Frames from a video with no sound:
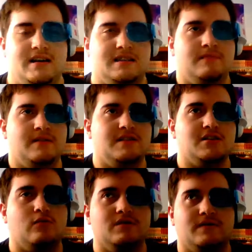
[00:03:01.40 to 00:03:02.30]
is. I mean, this
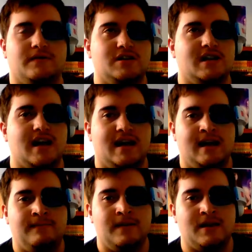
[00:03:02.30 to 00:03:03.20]
card was officially got
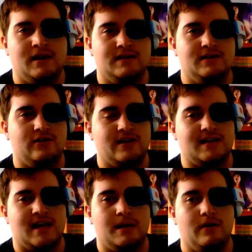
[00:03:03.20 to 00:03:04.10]
hit because during the
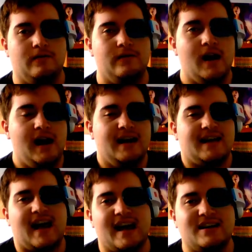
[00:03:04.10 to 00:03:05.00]
time of
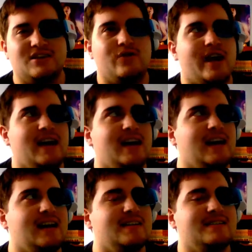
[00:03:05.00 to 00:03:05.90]
Chaos
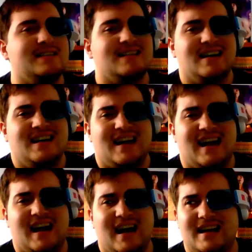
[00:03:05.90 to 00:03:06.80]
Dragons
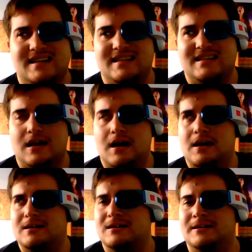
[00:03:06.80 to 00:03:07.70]
and,
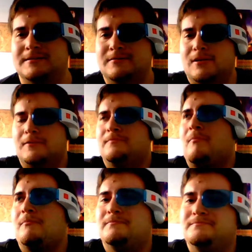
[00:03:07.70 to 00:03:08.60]
well,
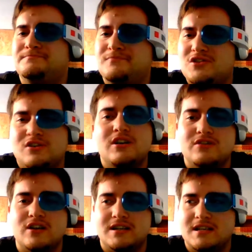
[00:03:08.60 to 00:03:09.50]
Chaos
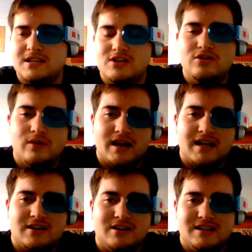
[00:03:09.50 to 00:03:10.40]
Dragons, because you do want to
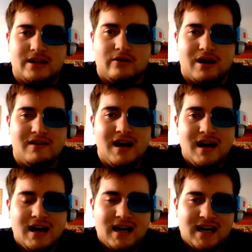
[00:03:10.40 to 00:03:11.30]
get cards in the grave.
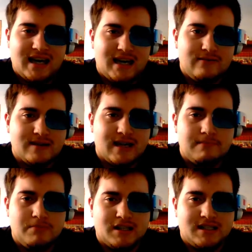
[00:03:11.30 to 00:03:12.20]
It was kind
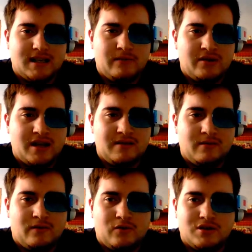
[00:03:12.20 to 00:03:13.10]
of busted, and then,
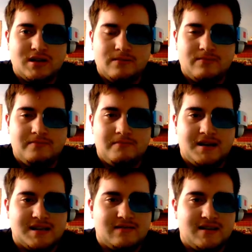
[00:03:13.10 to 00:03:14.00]
unfortunately,
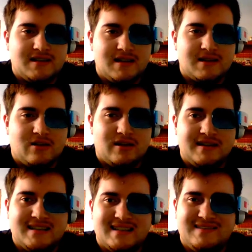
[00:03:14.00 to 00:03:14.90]
because of this card
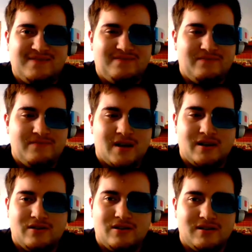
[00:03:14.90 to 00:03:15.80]
is just not
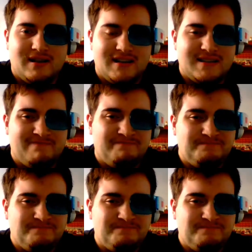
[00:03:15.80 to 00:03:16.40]
in a good list